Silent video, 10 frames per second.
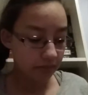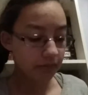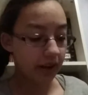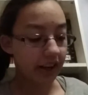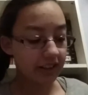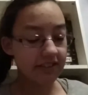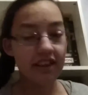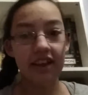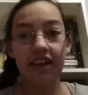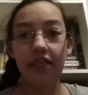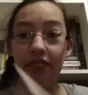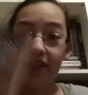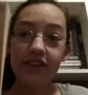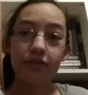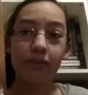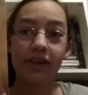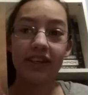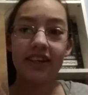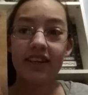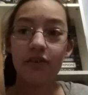Whereas this
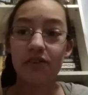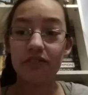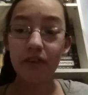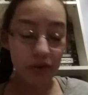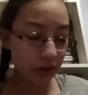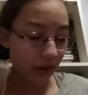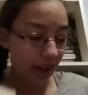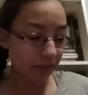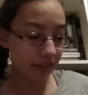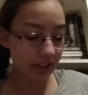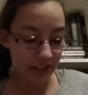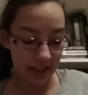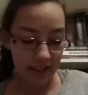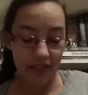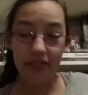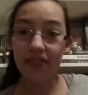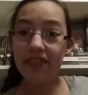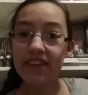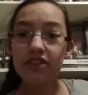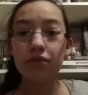one was a photograph.
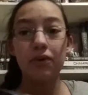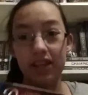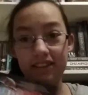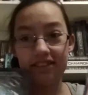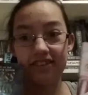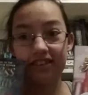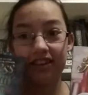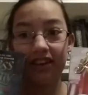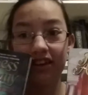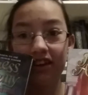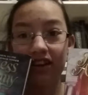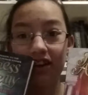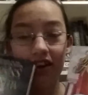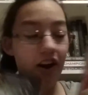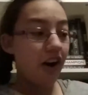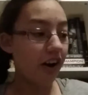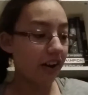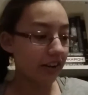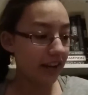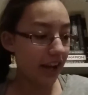These ones
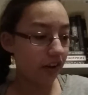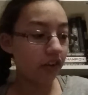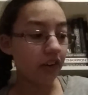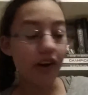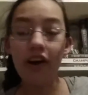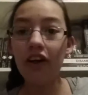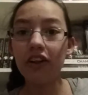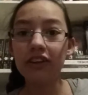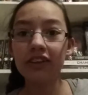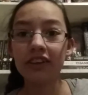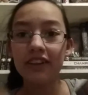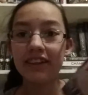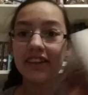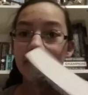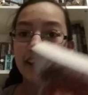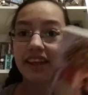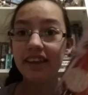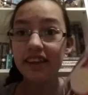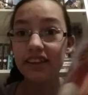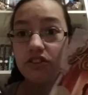are now all
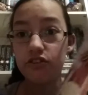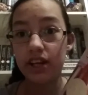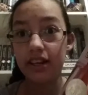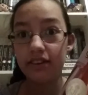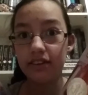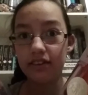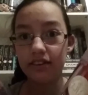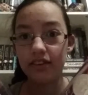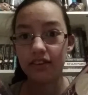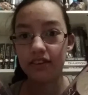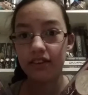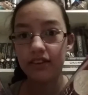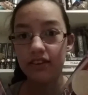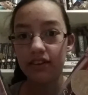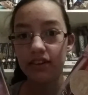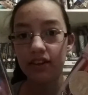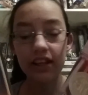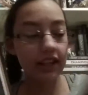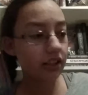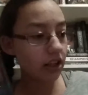illustrated.
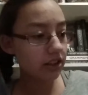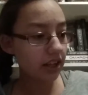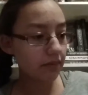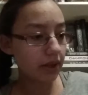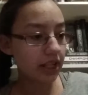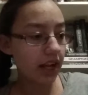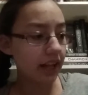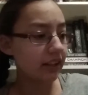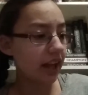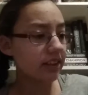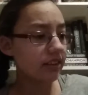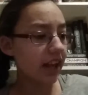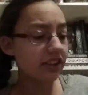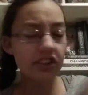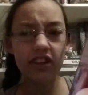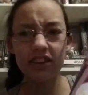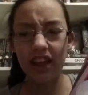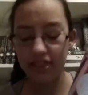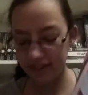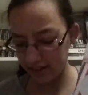Like, not that I actually,
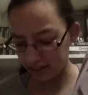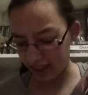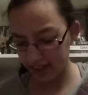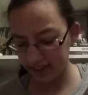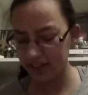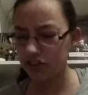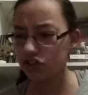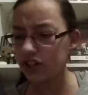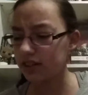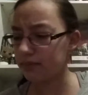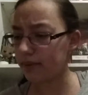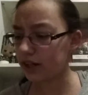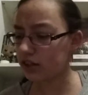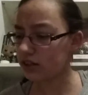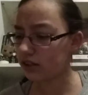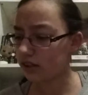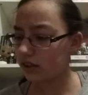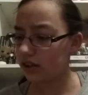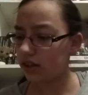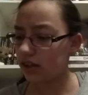I think I like the illustration better,
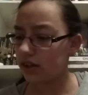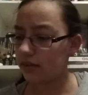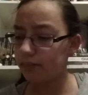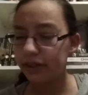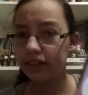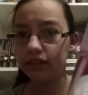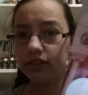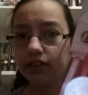but